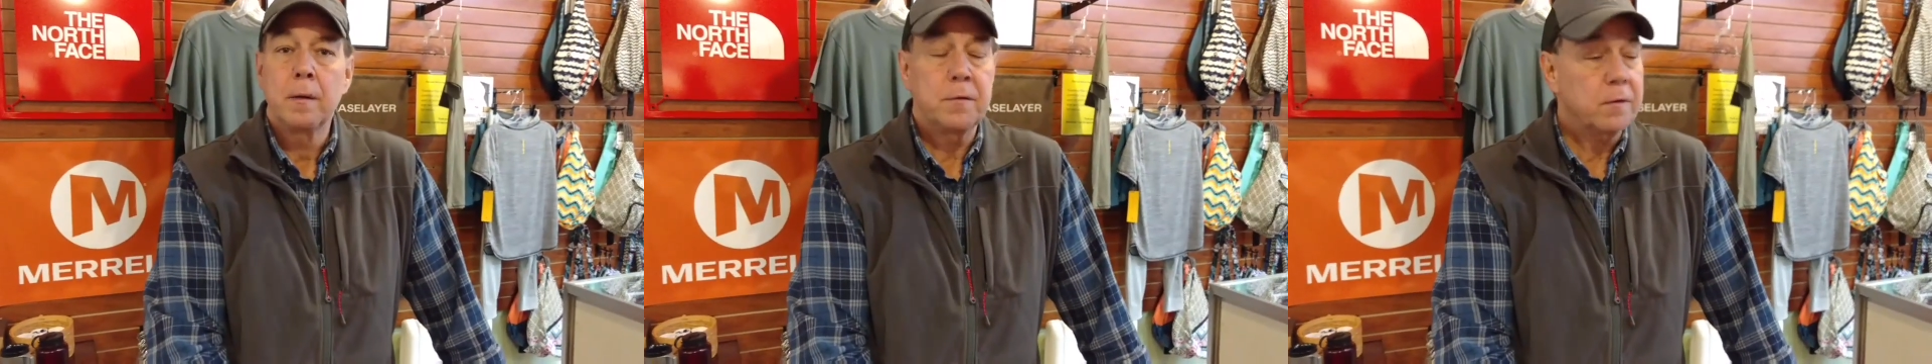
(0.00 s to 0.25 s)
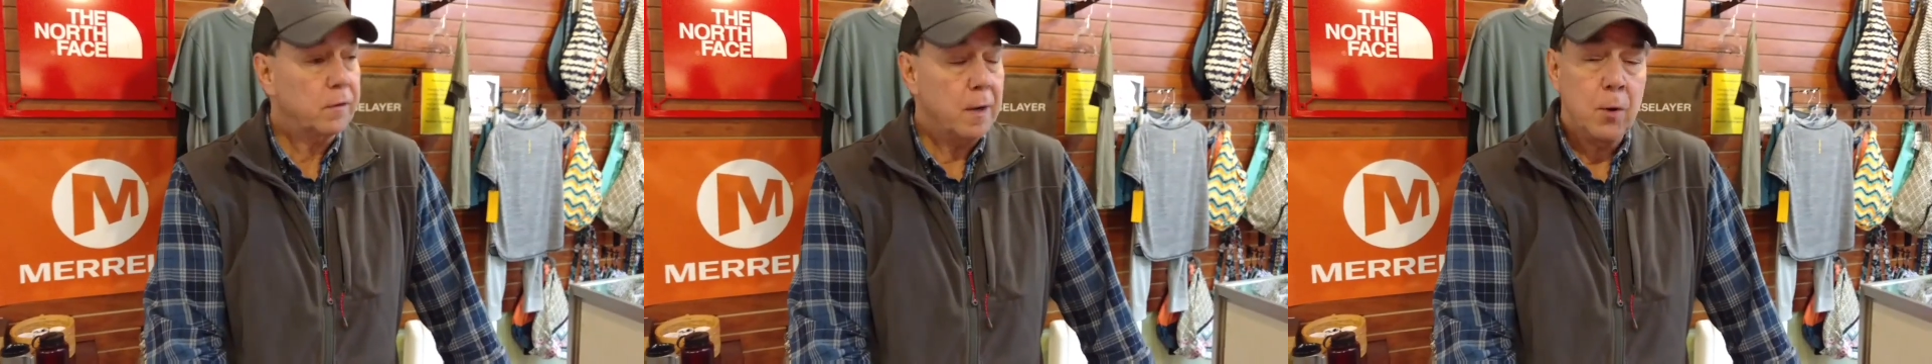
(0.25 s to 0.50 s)

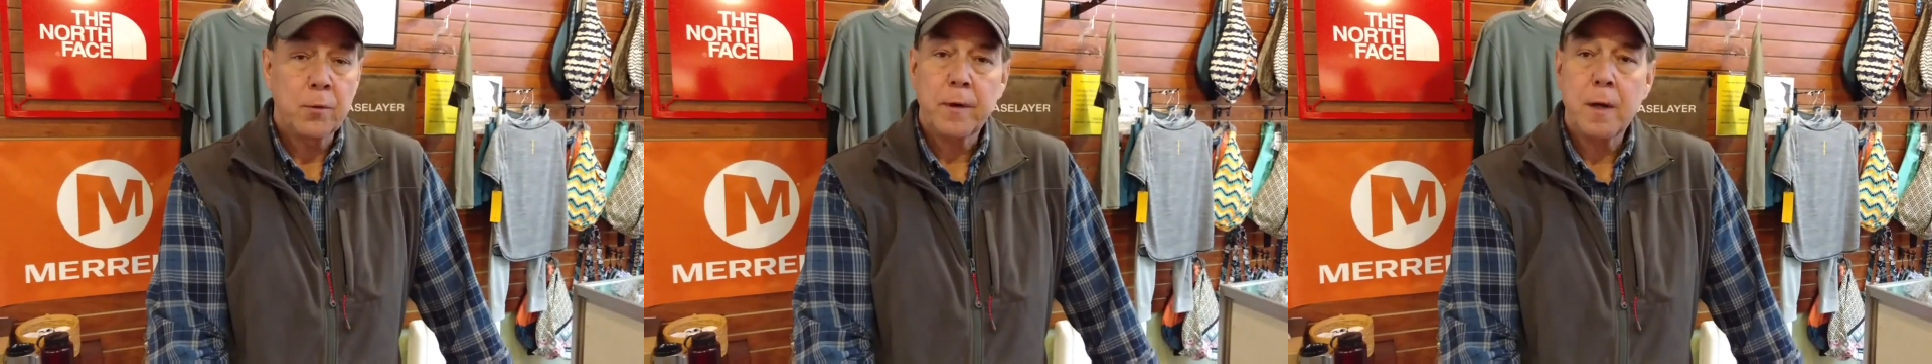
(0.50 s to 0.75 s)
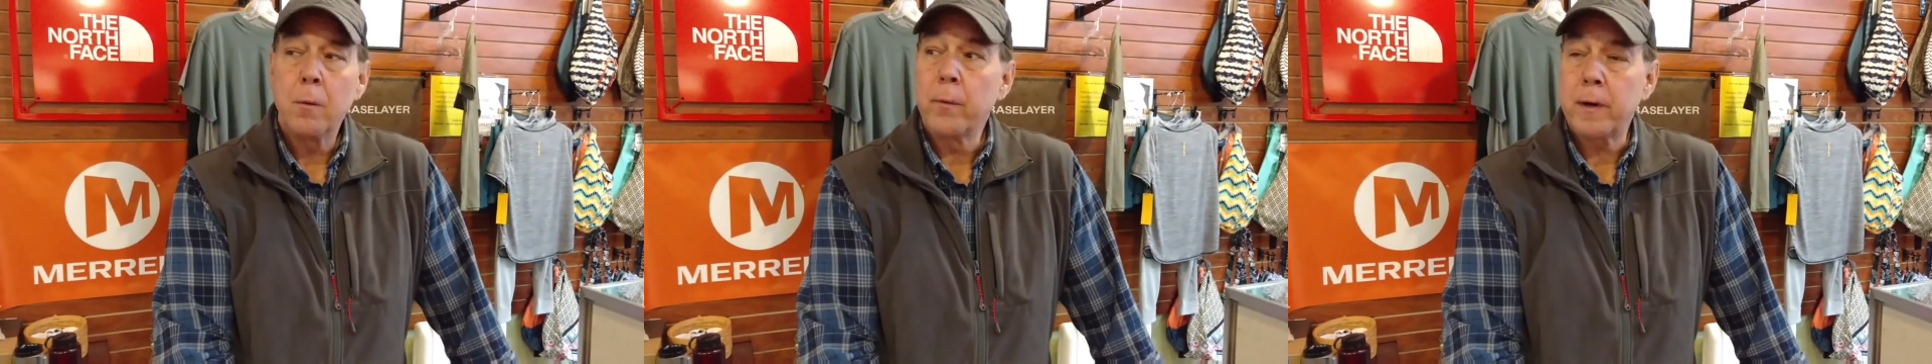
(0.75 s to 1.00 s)
Just come on
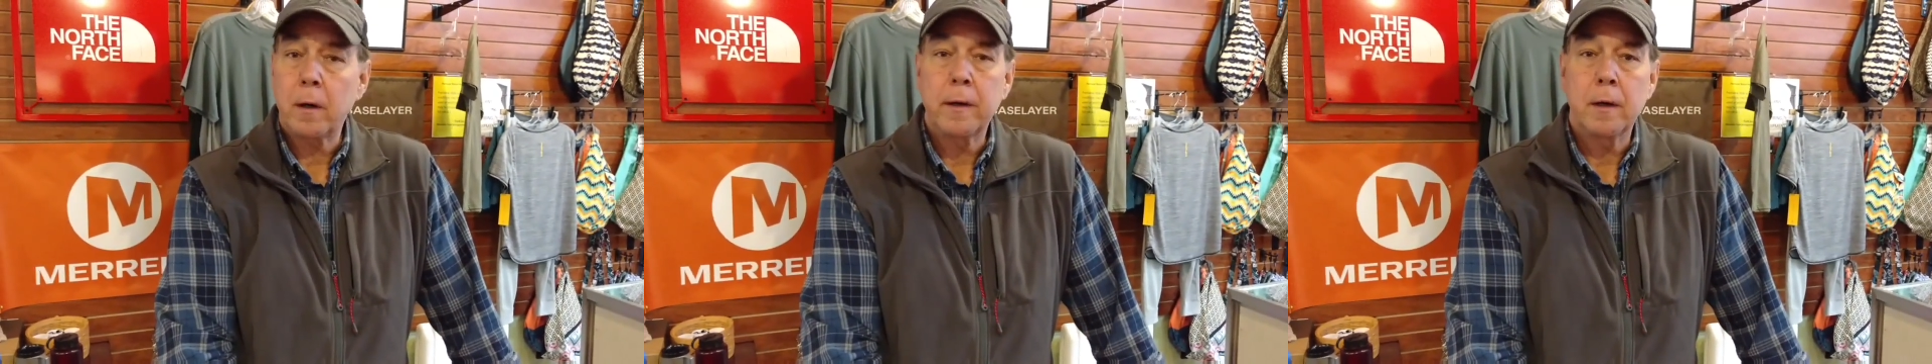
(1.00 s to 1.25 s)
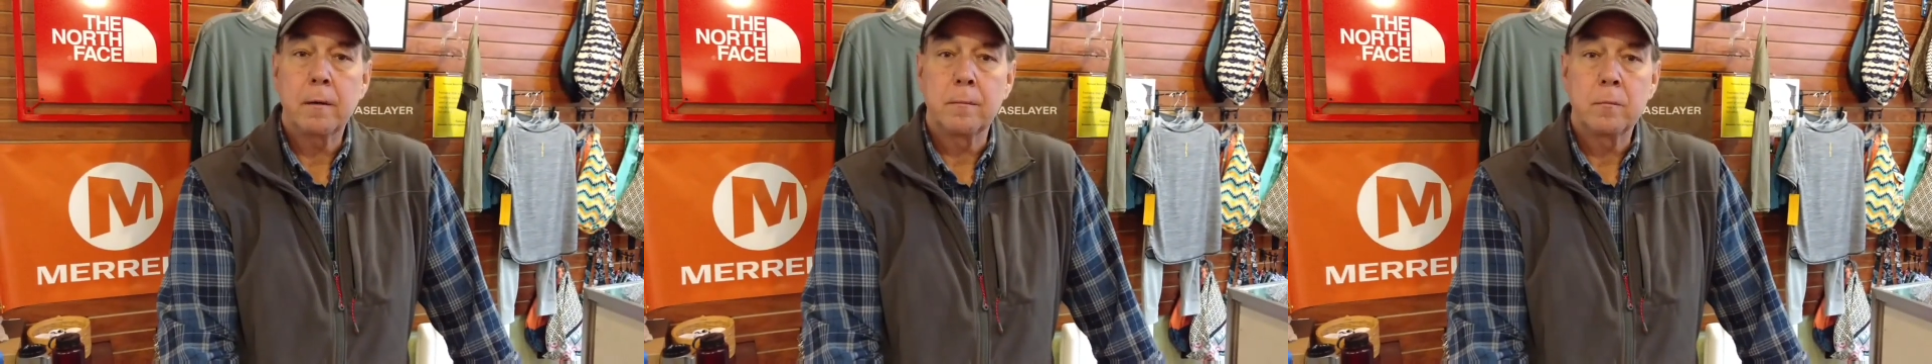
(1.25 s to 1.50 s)
down. We are
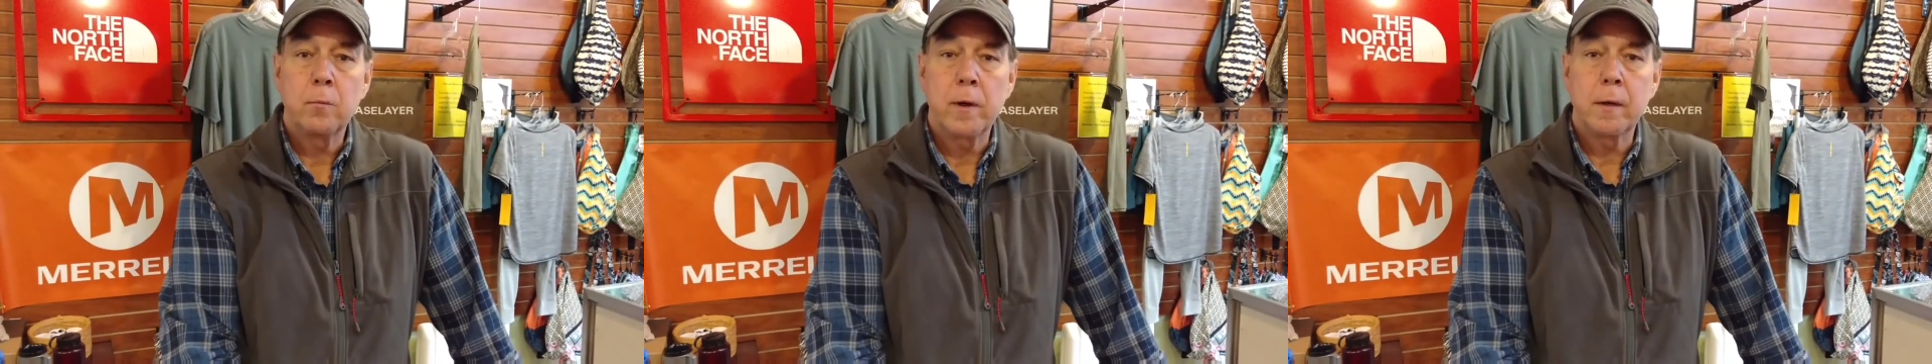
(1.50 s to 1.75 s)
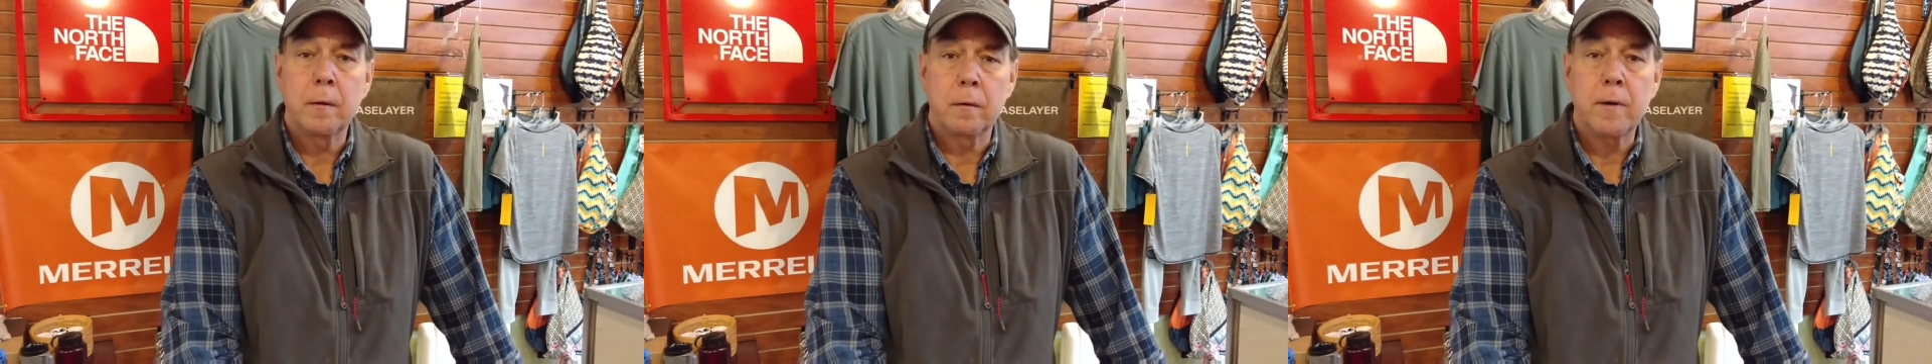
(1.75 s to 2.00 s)
here and
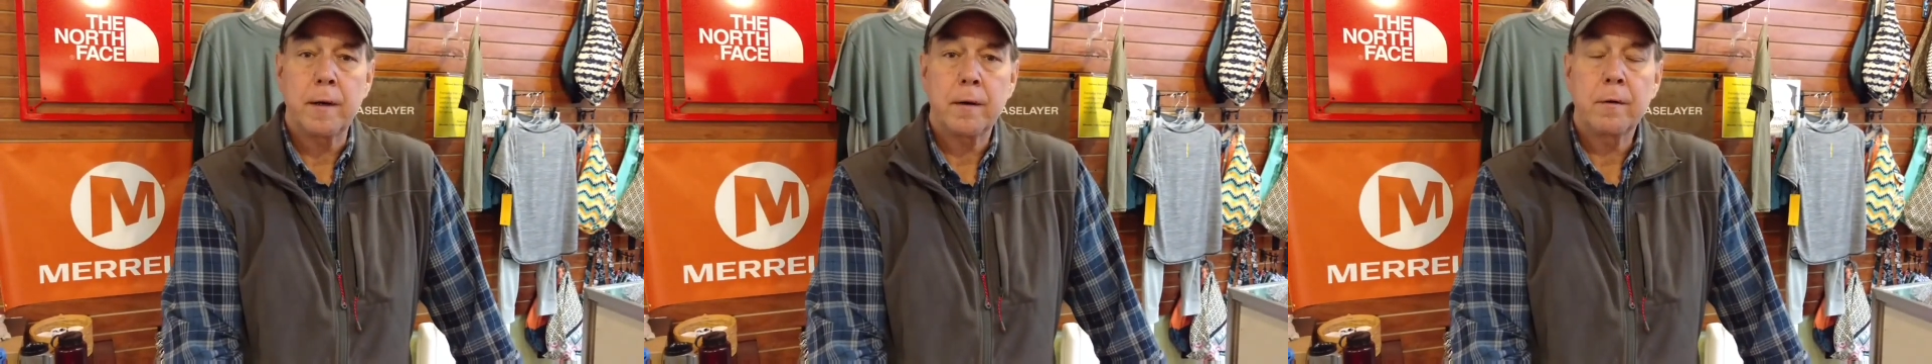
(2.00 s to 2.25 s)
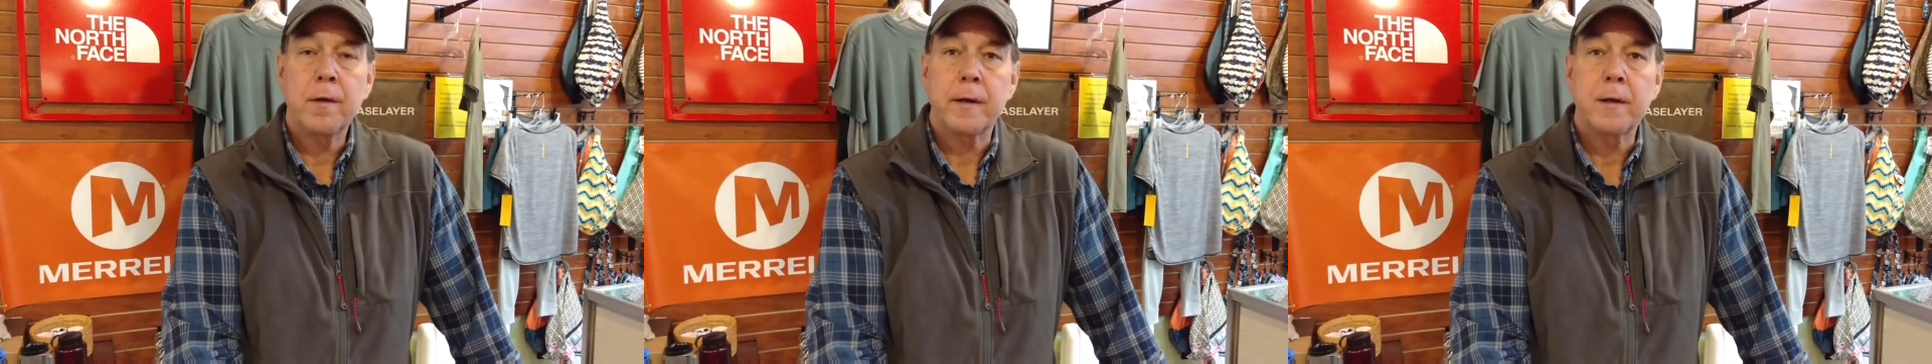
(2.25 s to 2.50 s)
willing and ready
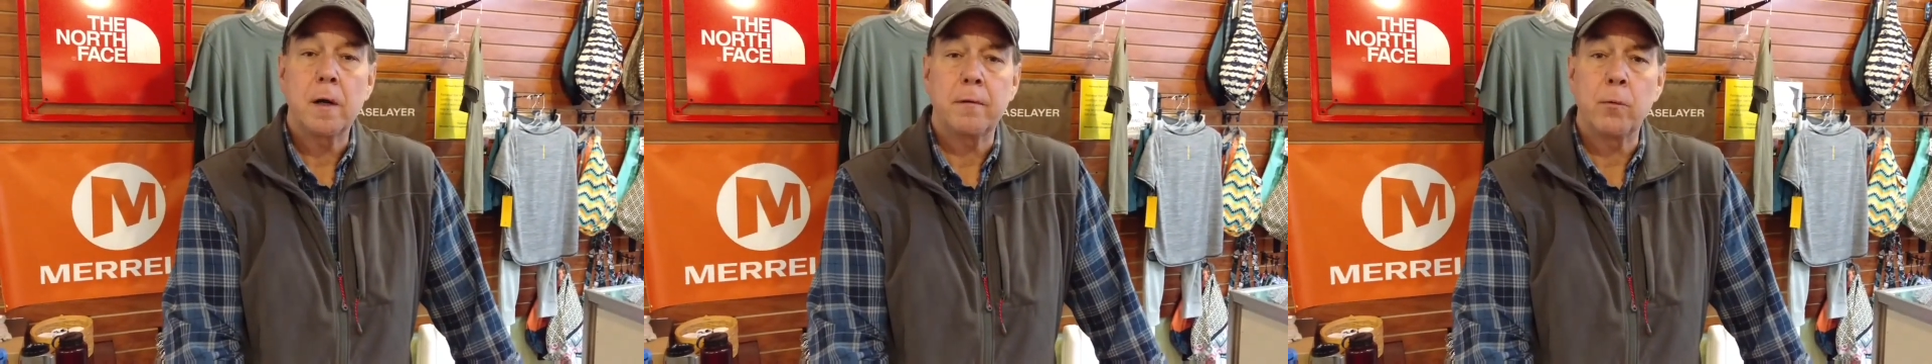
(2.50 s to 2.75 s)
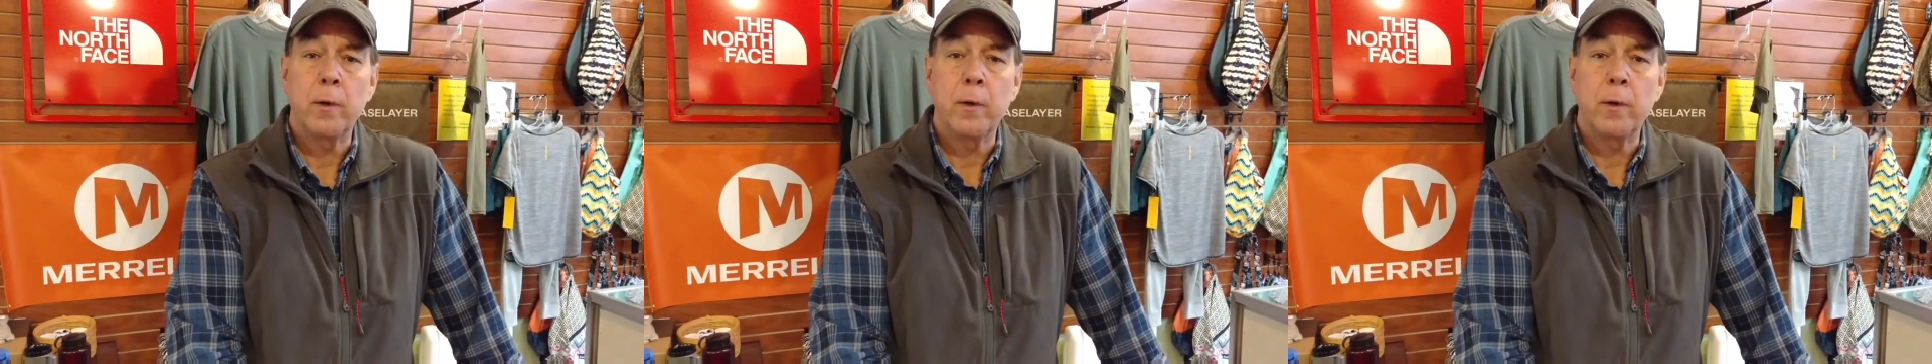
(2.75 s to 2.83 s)
to take care of you.